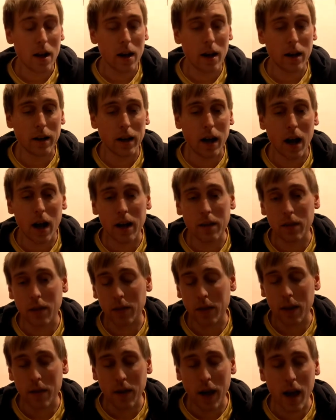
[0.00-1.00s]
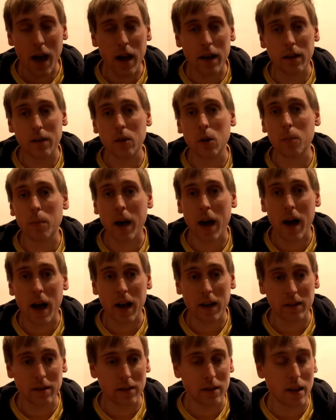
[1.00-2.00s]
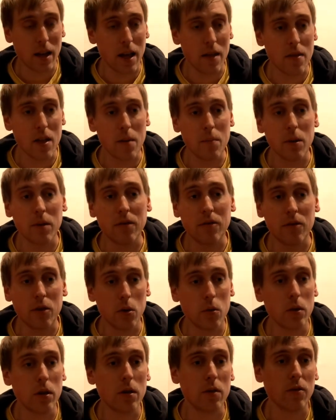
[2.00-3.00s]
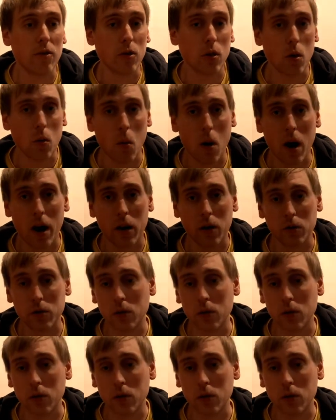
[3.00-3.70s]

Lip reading: a guy that they've had in their past, and they've been feuding for a while.